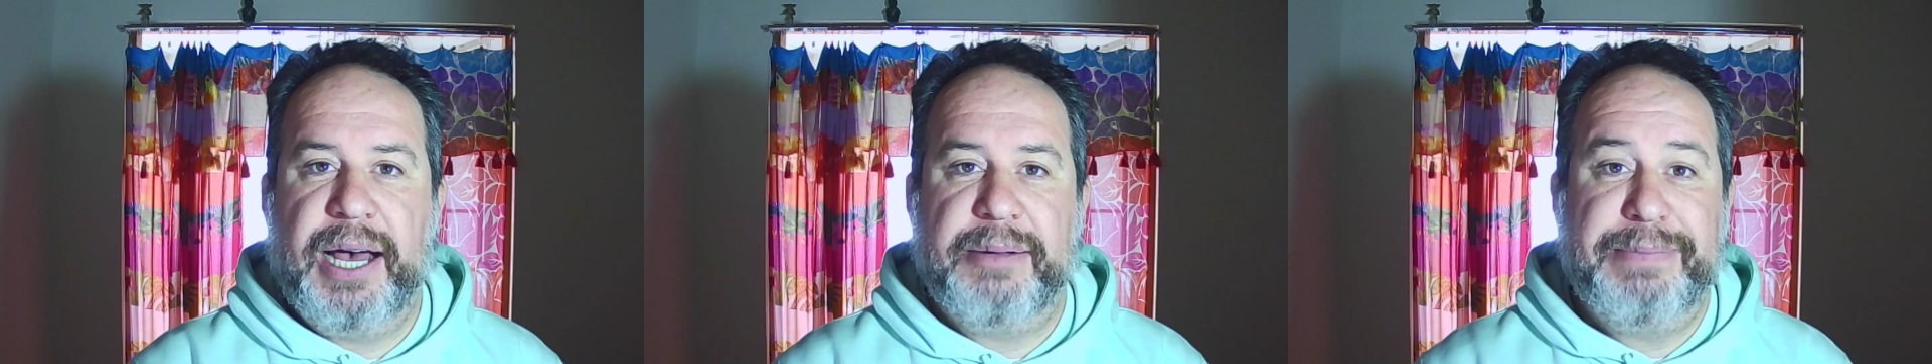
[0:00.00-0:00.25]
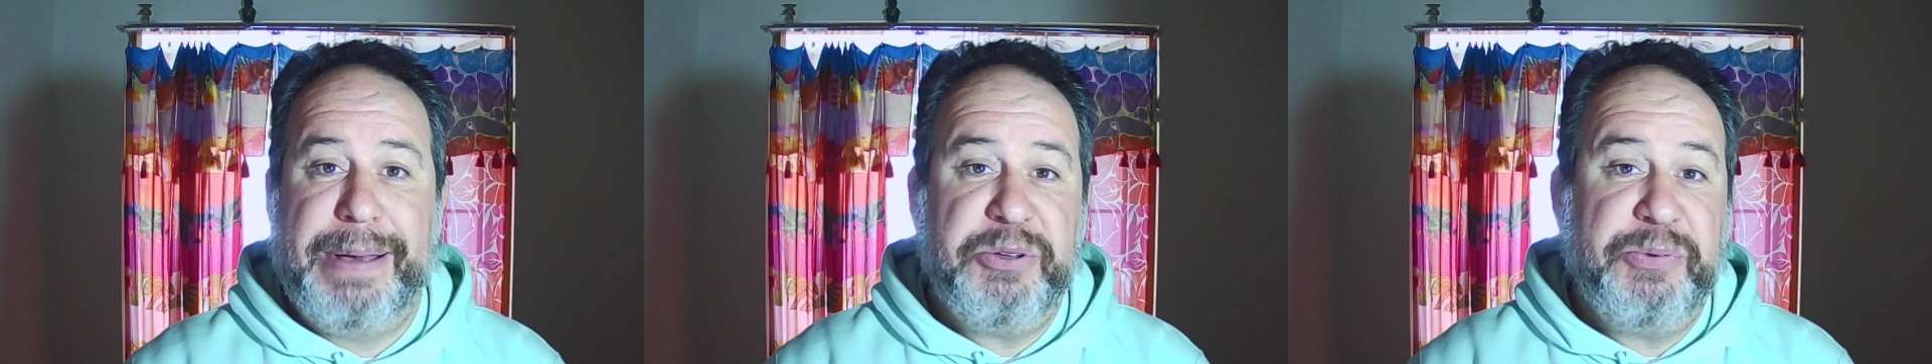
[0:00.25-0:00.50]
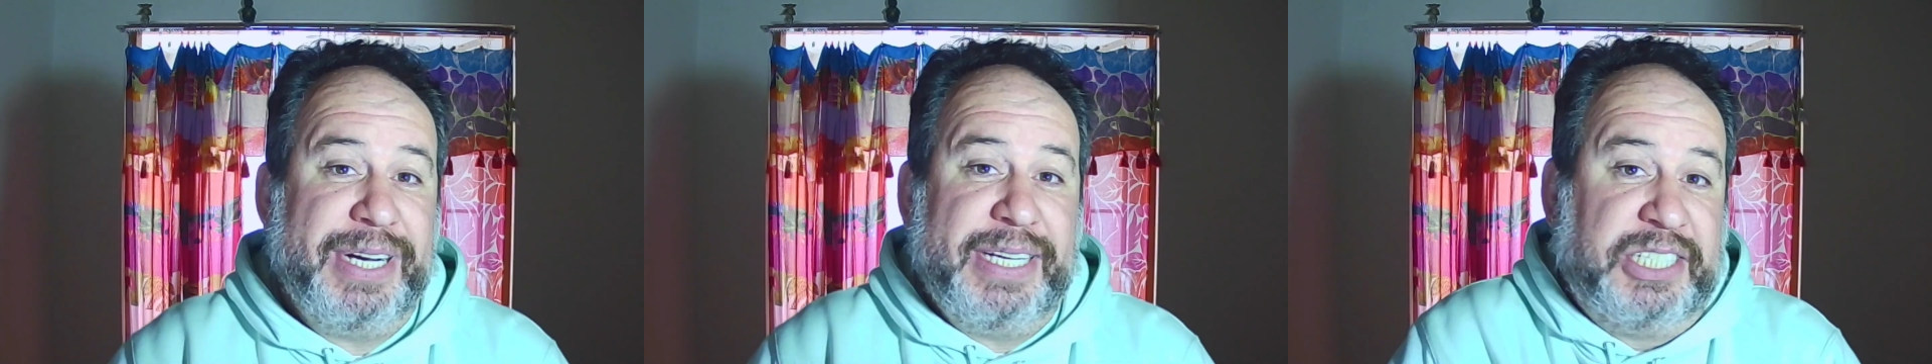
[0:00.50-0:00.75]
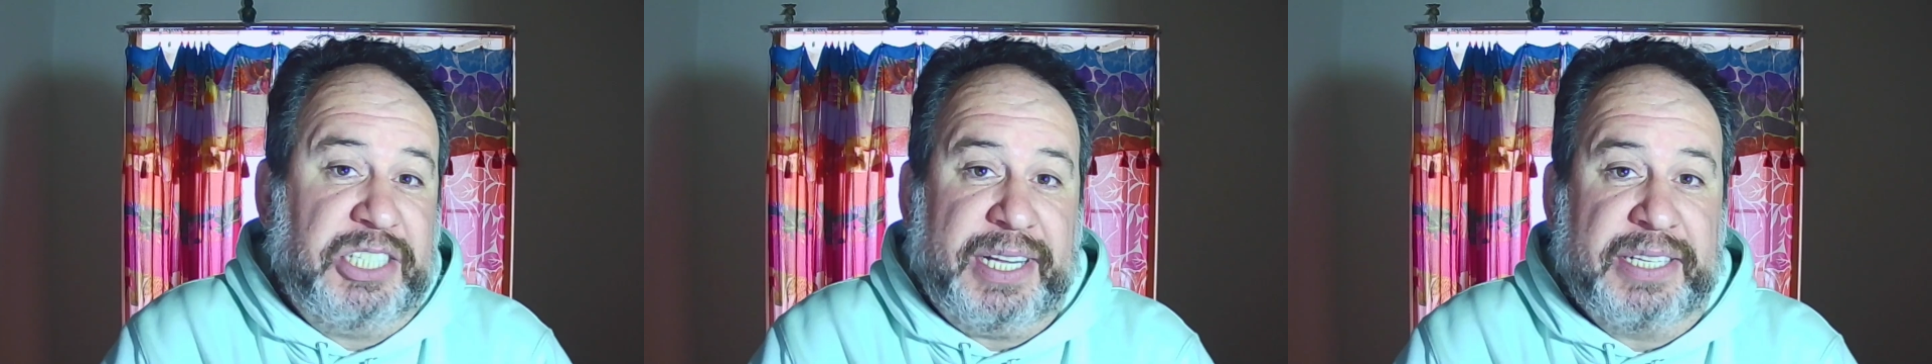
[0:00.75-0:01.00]
Maybe the
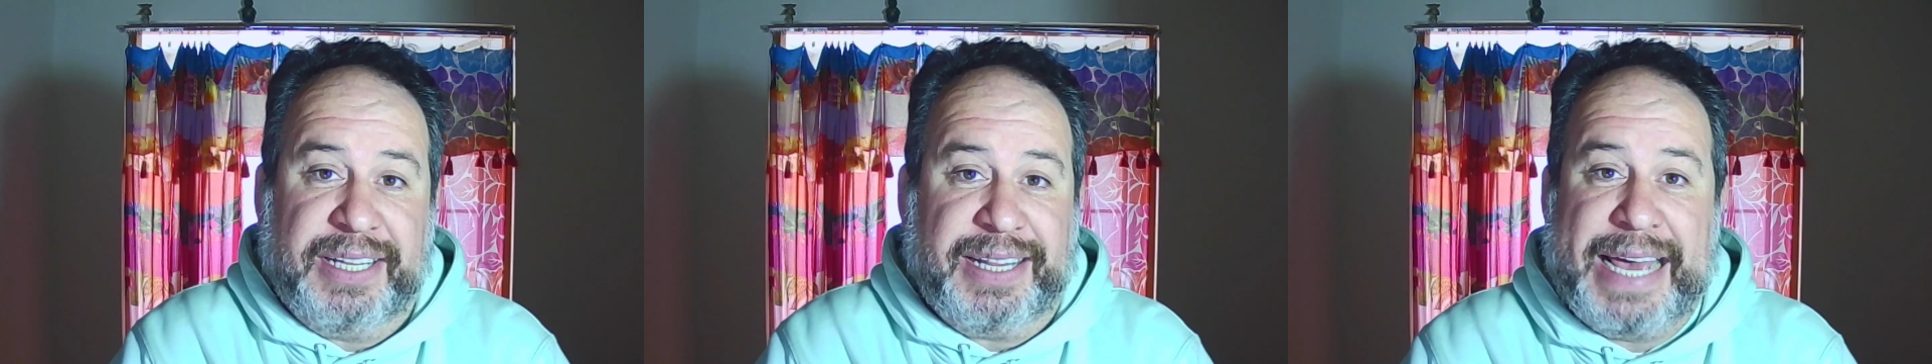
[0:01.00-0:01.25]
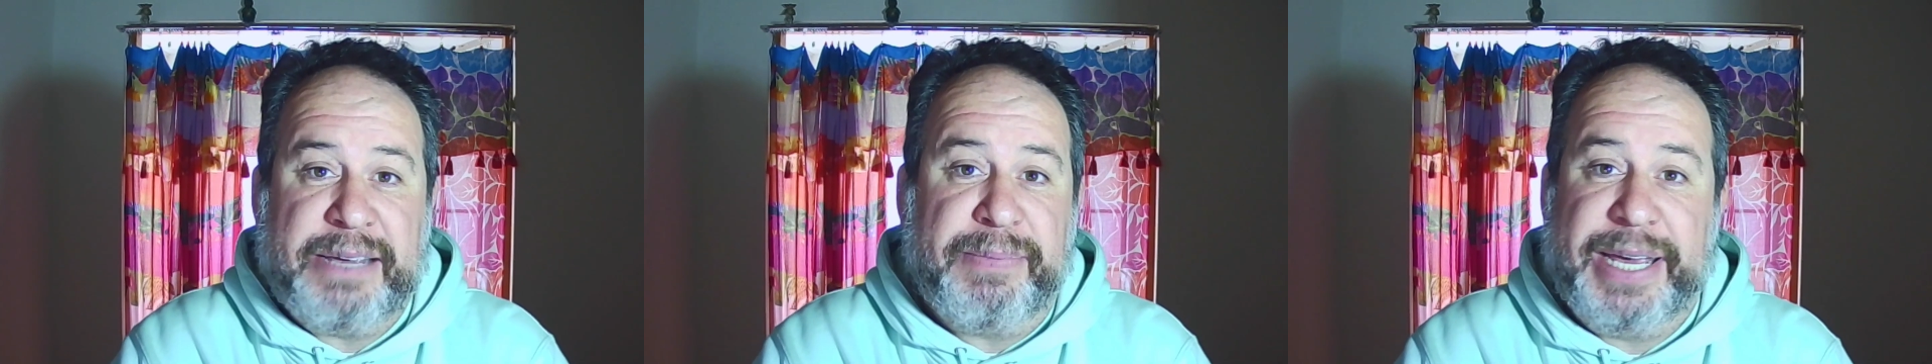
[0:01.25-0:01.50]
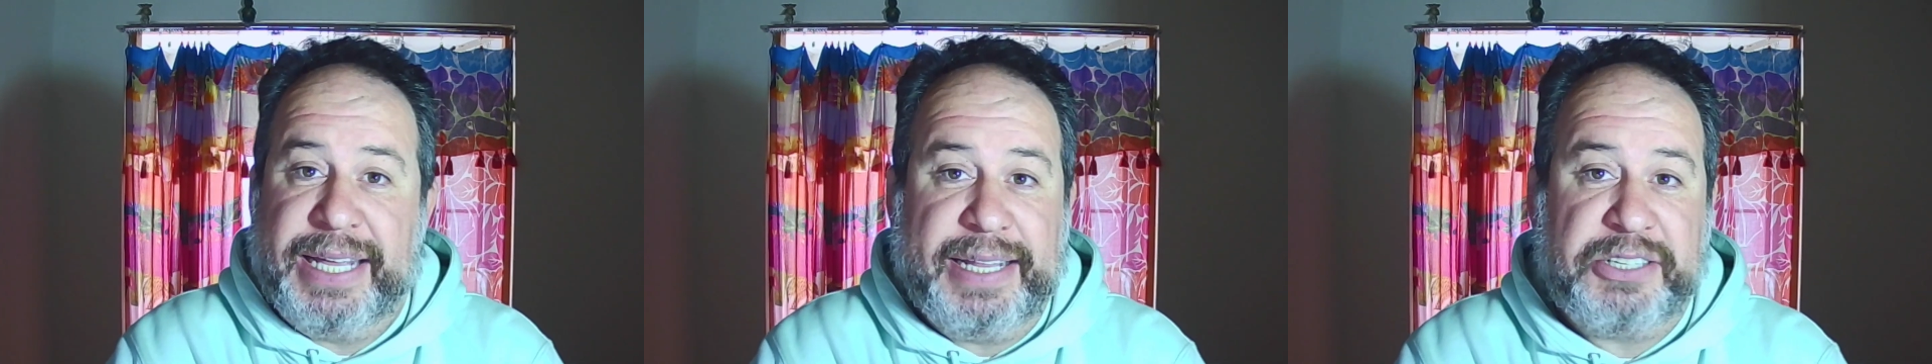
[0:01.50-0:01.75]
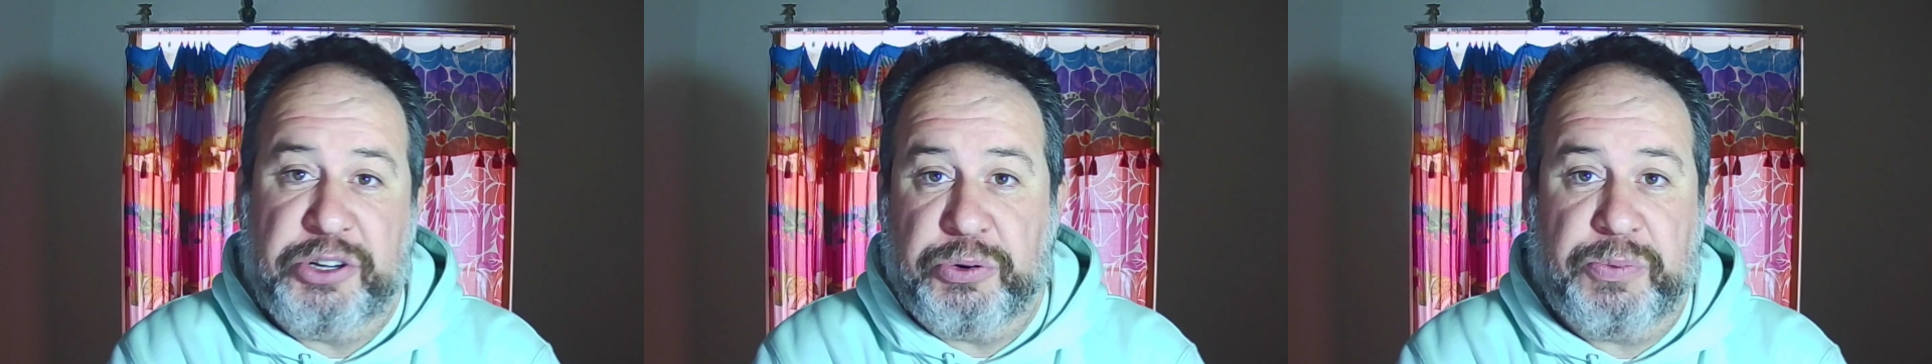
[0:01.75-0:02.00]
witness just doesn't like me and
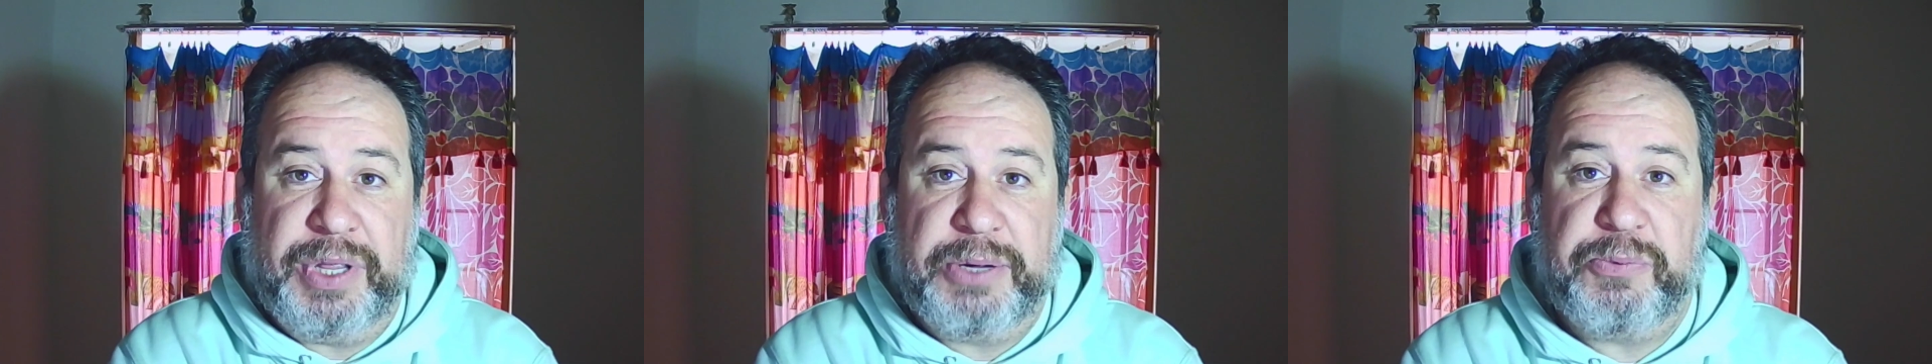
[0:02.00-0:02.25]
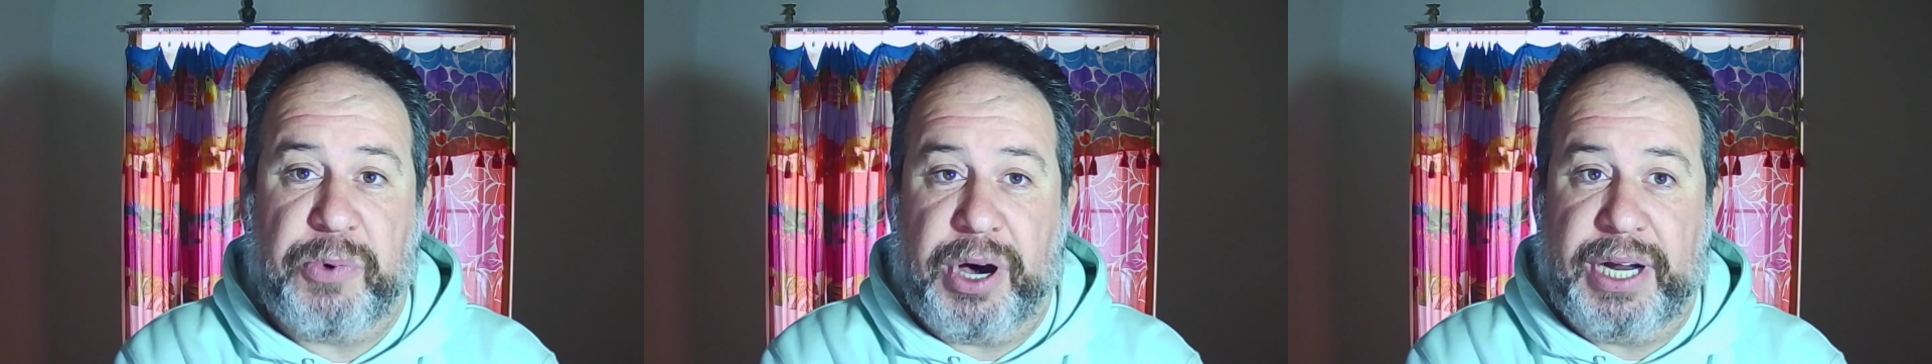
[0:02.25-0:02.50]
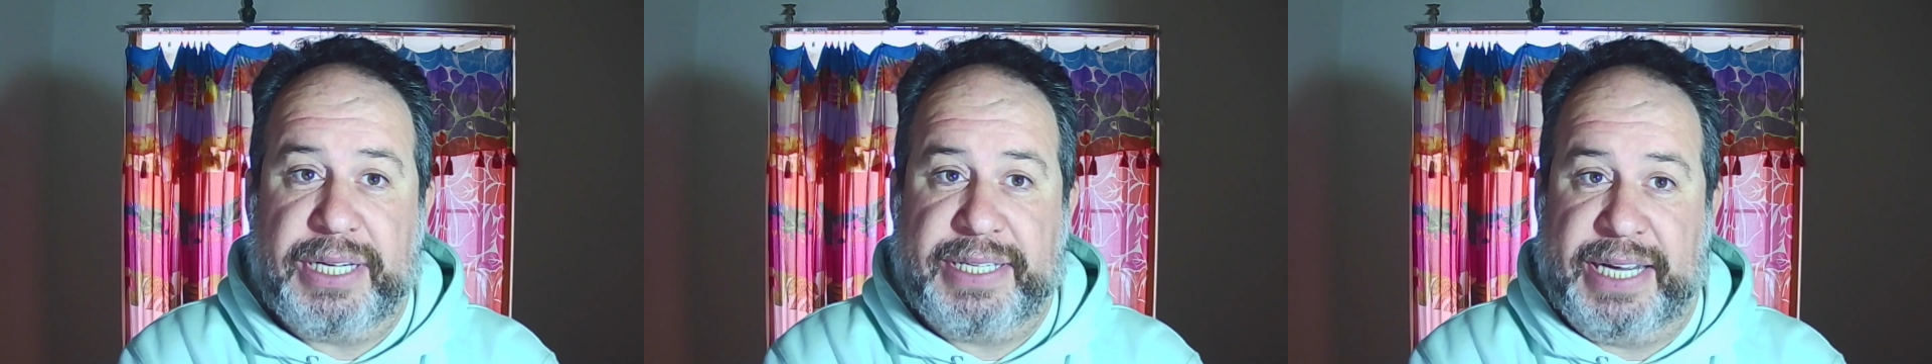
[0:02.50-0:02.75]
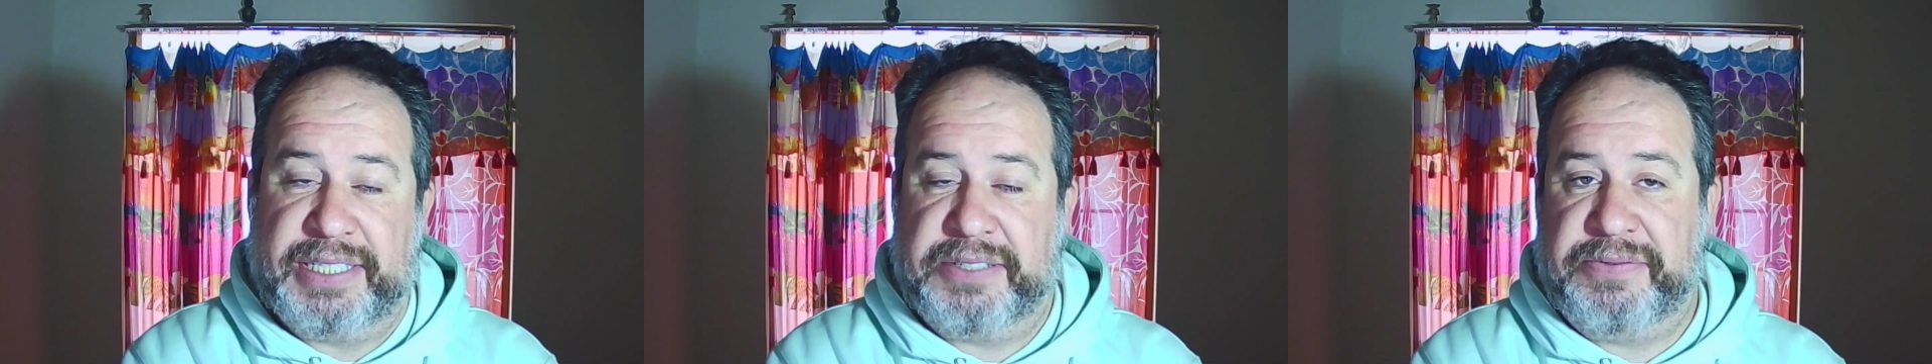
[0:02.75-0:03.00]
they don't really want to
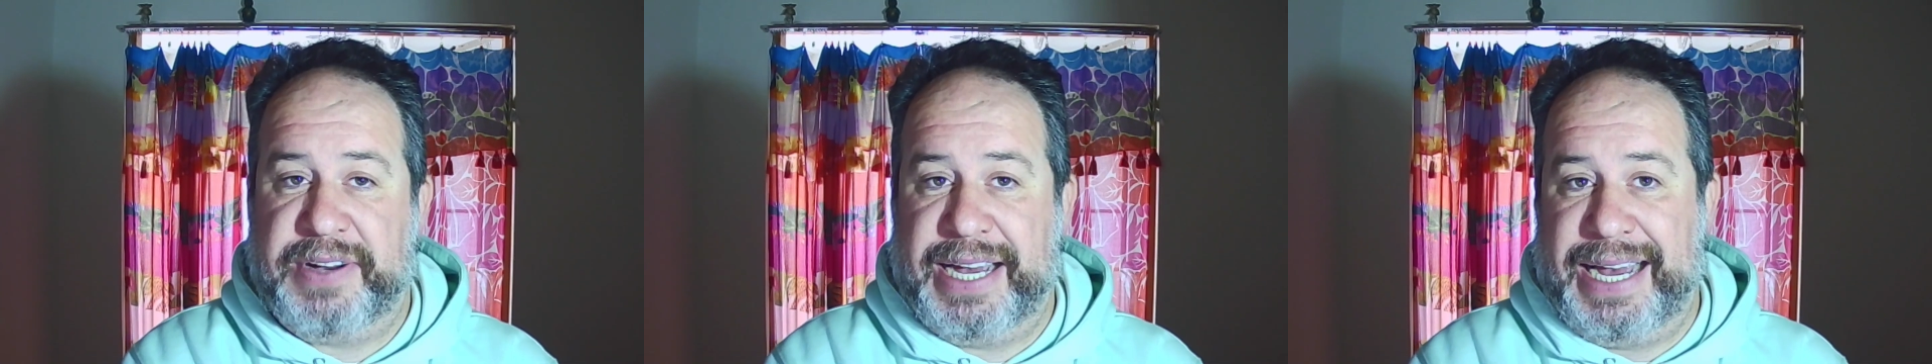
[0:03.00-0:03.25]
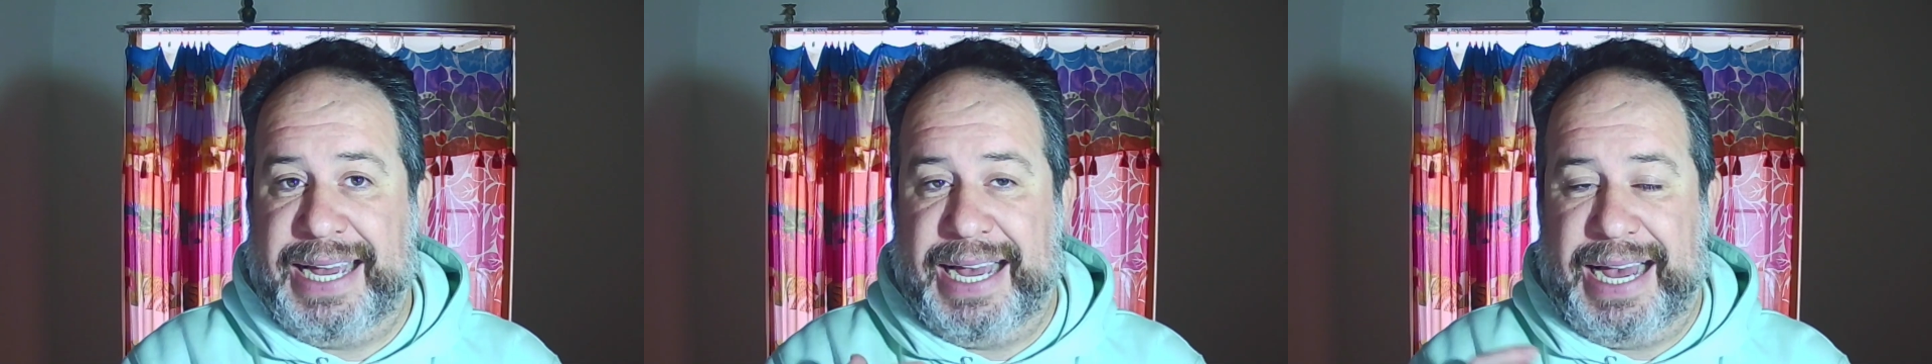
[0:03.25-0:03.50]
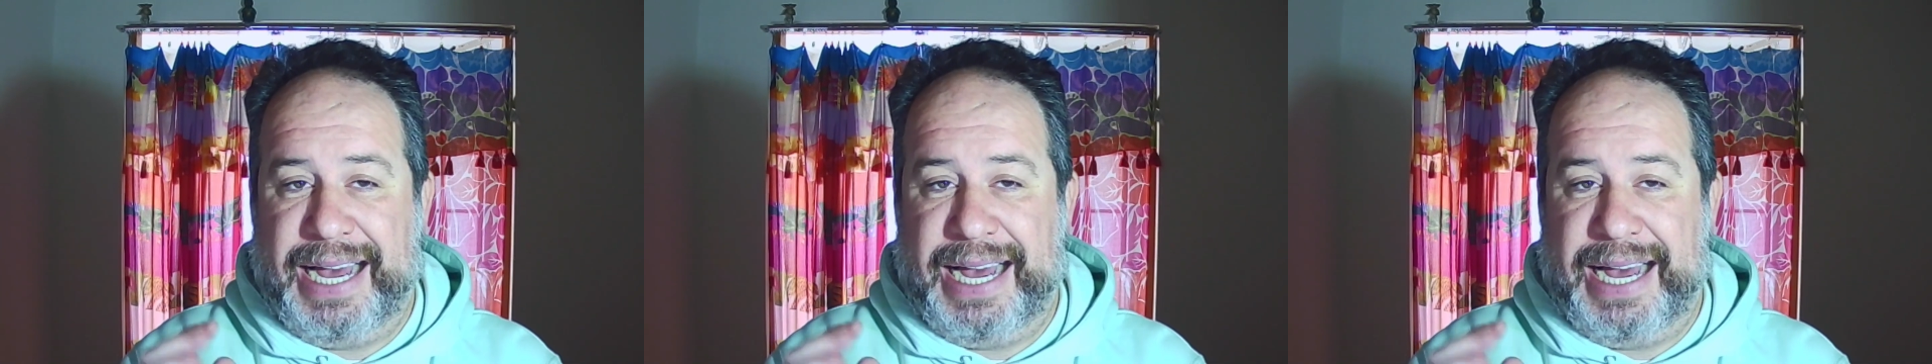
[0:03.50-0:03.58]
testify.